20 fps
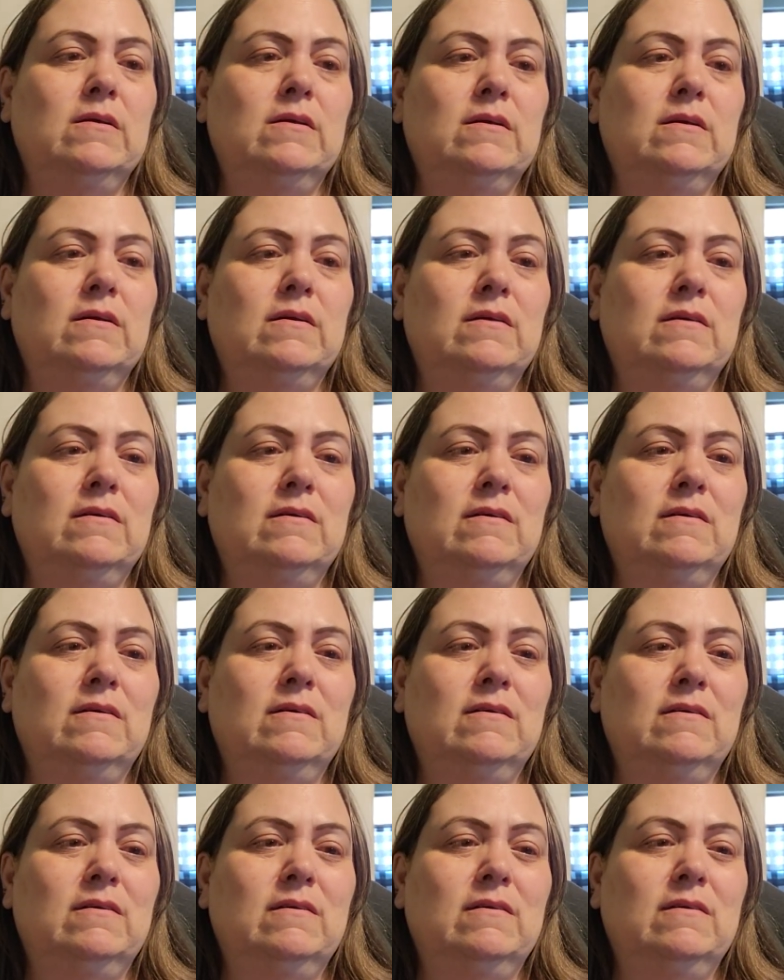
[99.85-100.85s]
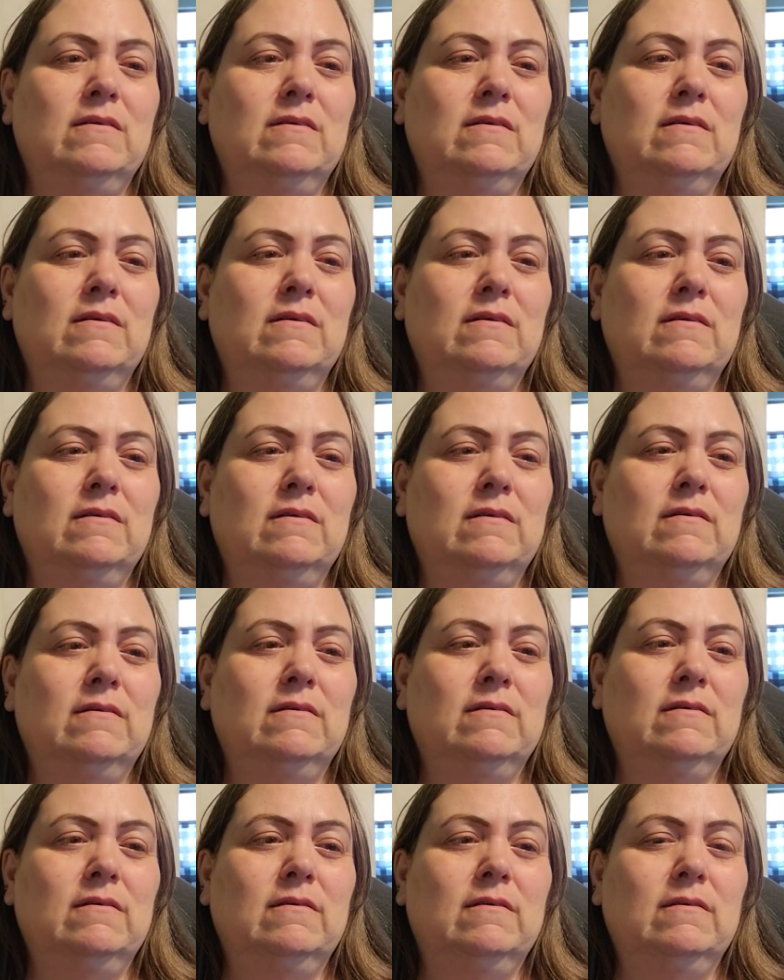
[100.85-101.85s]

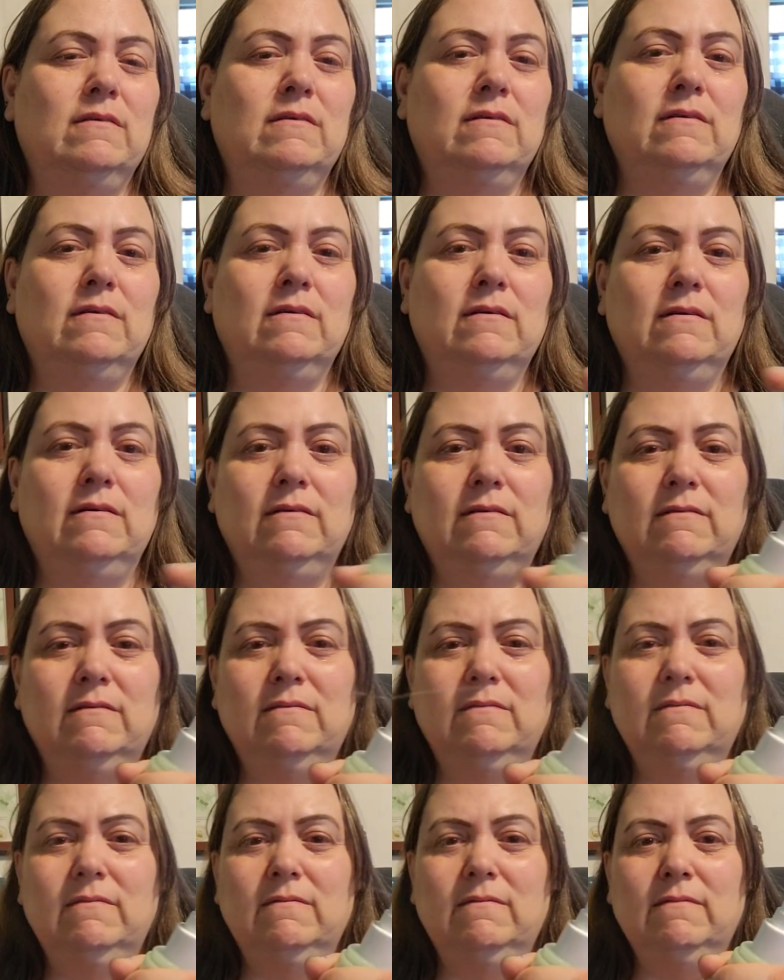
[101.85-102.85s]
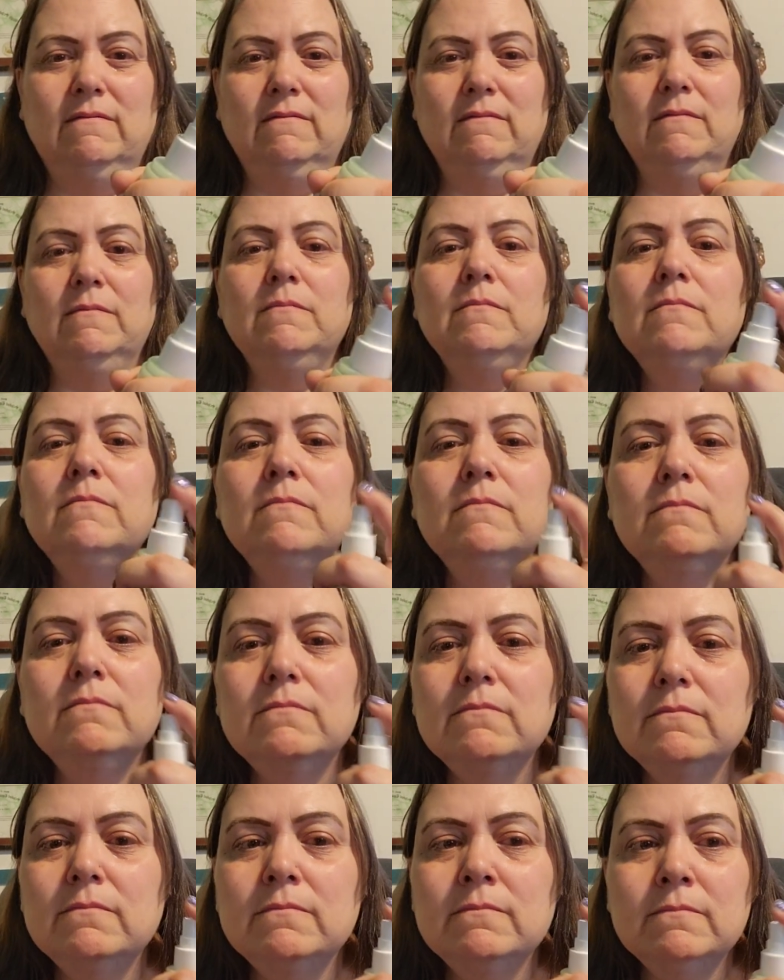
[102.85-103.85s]
No one is speaking in this clip.